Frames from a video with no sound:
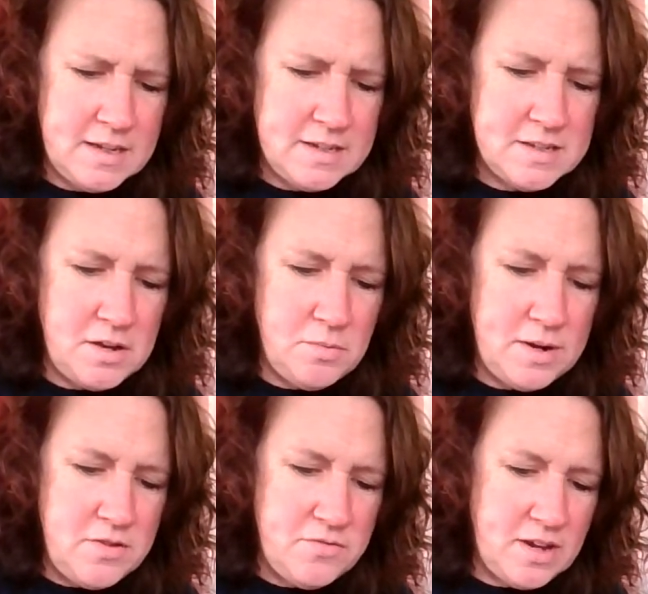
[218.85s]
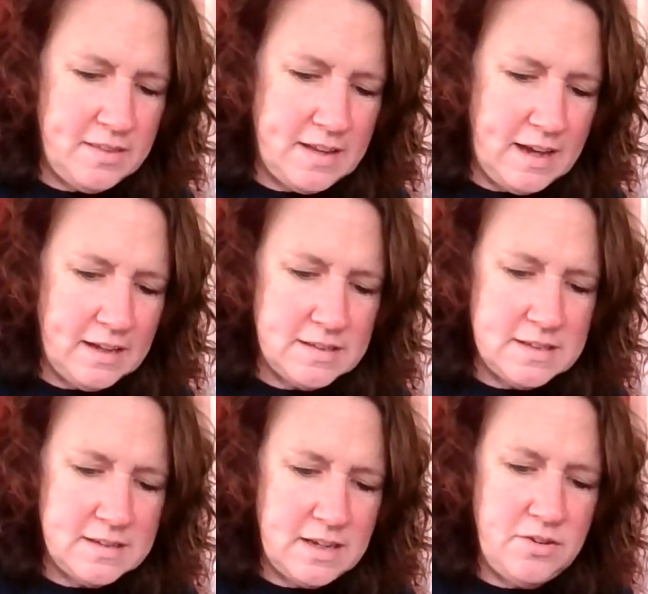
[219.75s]
so when you've done that,
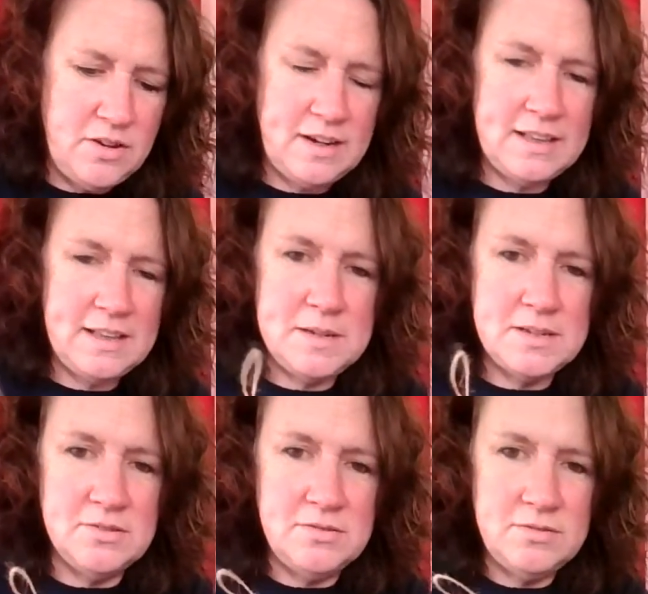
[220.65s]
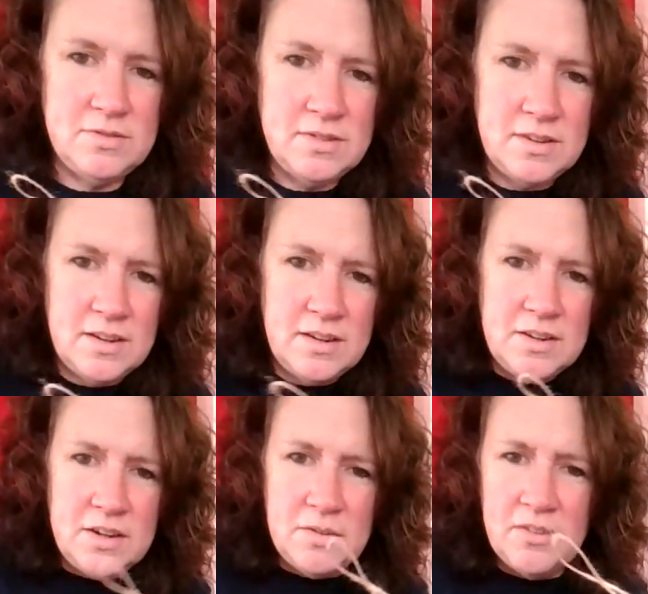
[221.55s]
if you look in the middle,
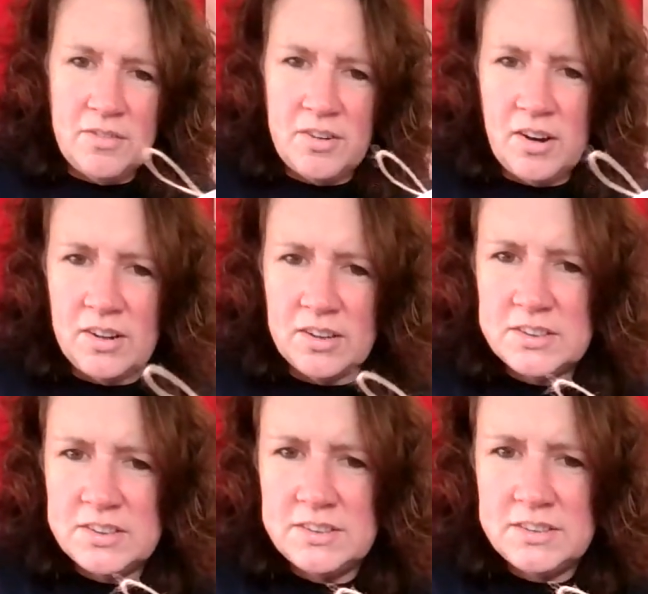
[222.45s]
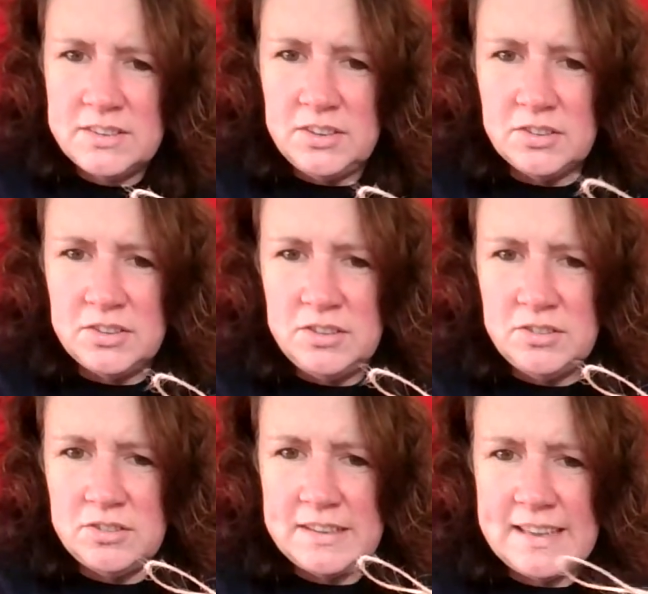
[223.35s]
you have got your 2
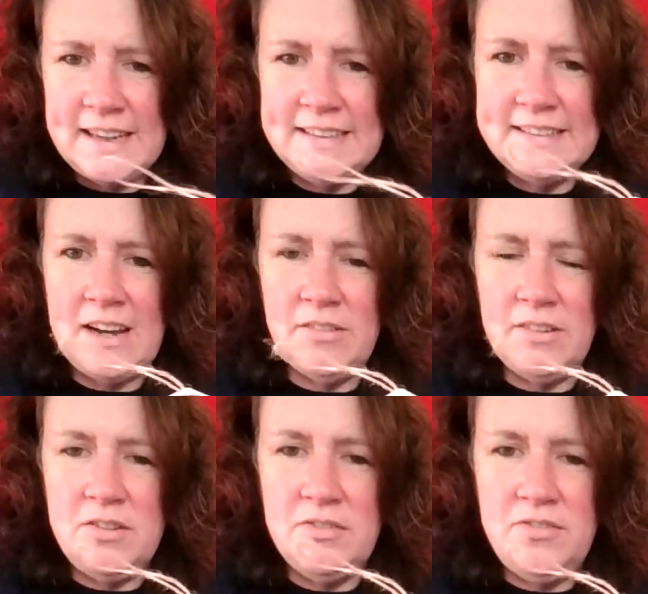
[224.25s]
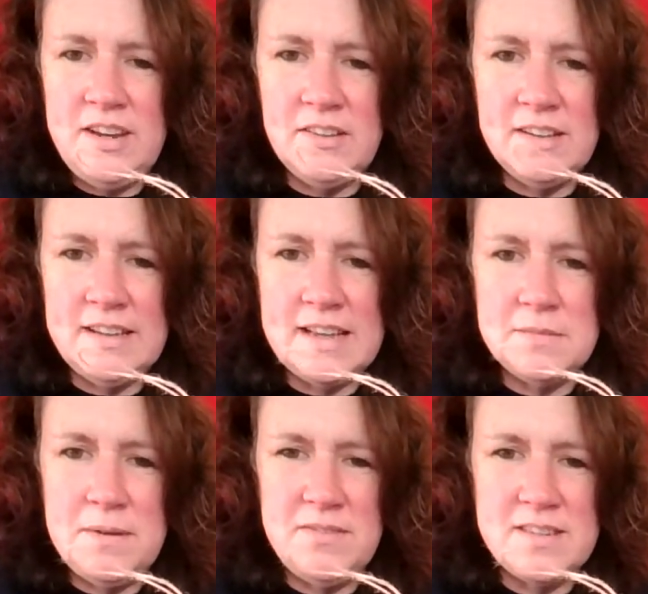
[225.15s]
strings hanging down, and you'll feel that there's a
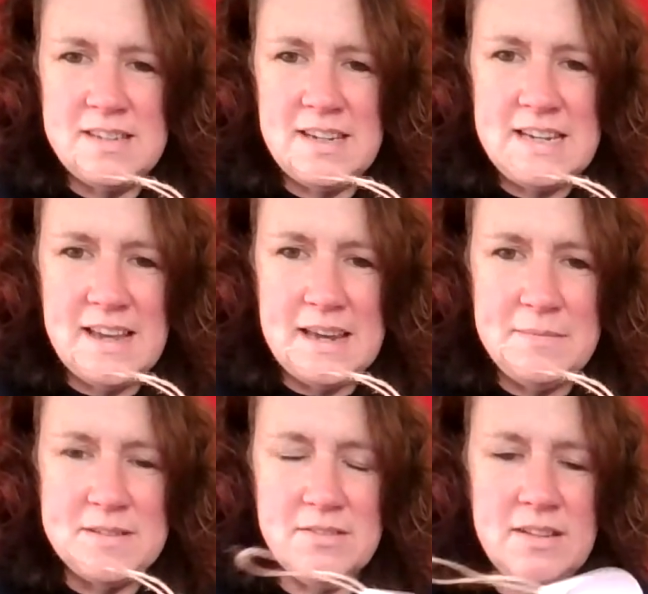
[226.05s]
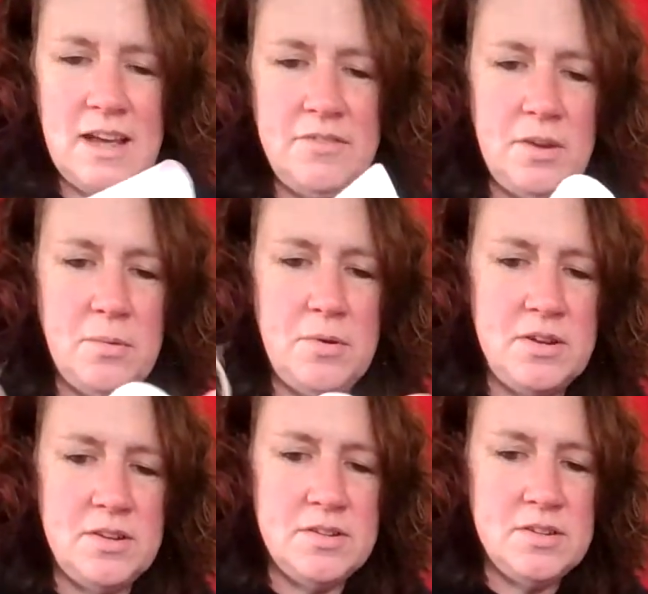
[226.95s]
bit of the sticky tape still left. So what you
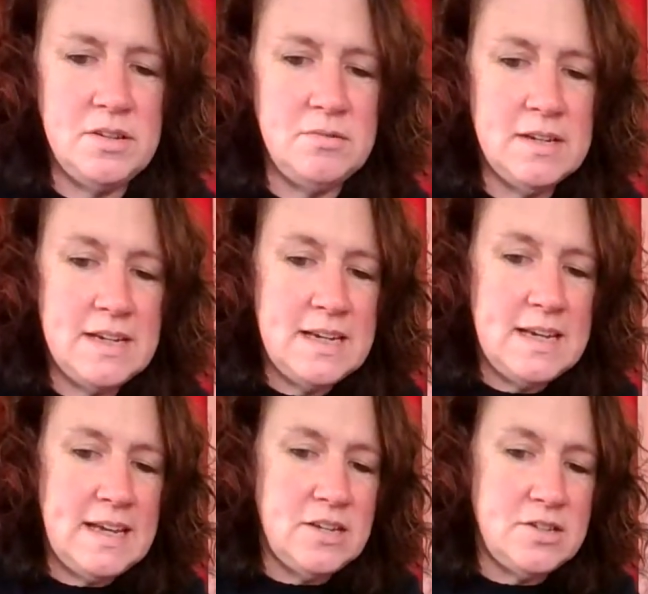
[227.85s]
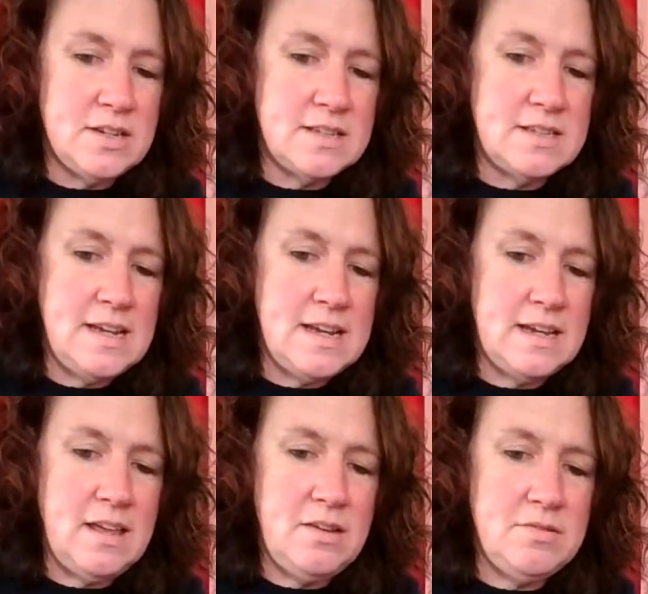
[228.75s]
can do is just stick
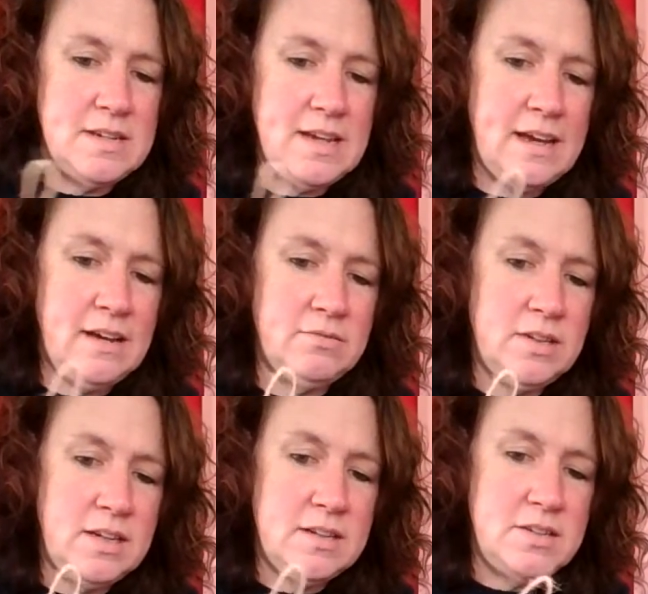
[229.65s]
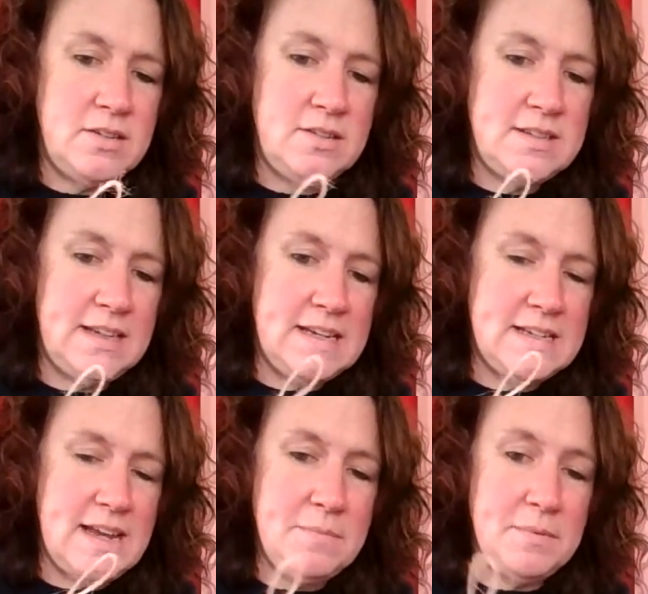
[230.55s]
those down to the sticky
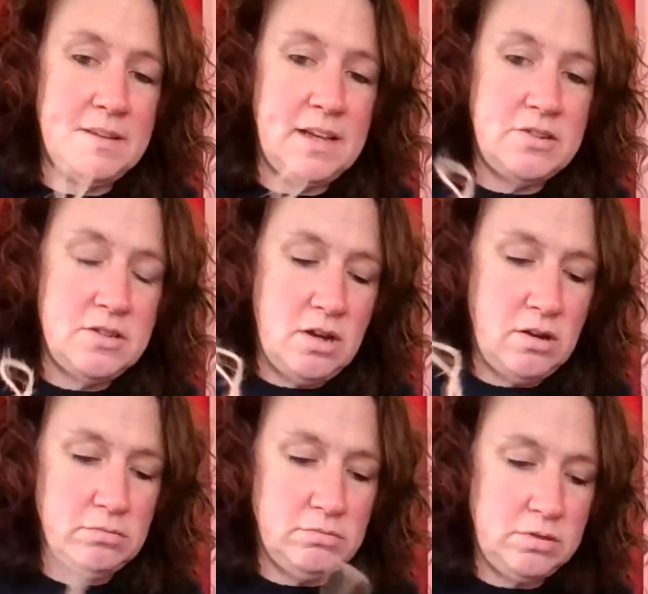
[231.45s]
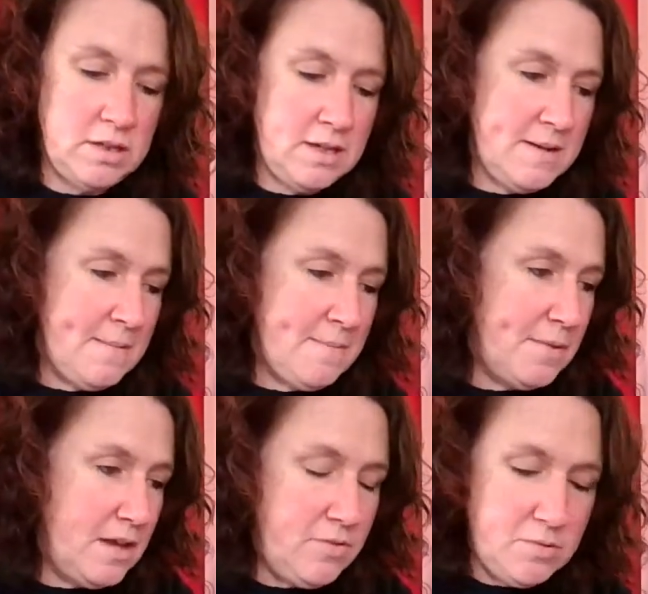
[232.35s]
tape, and that should hold.
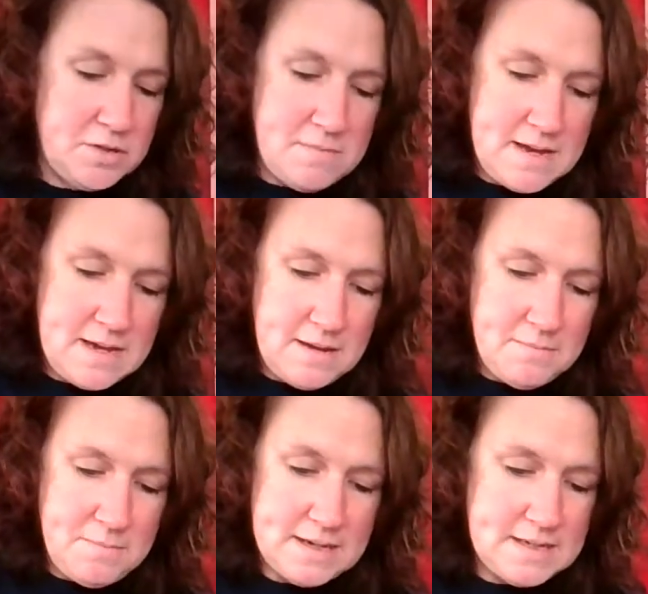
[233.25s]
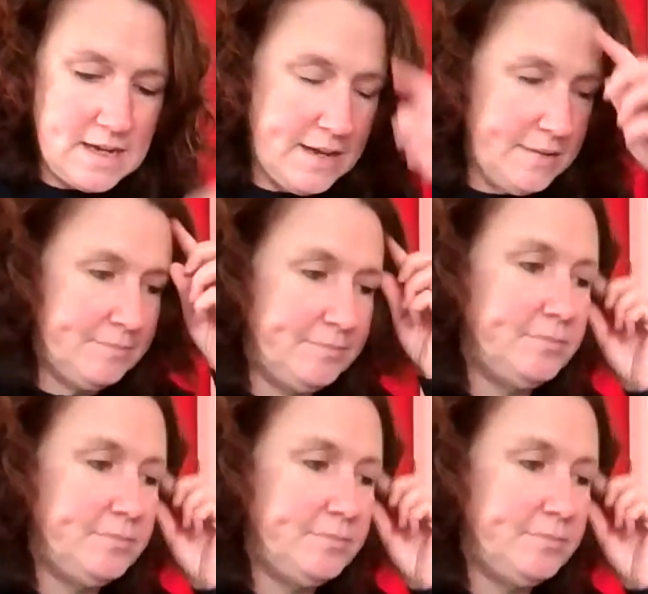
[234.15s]
But if you want to make it better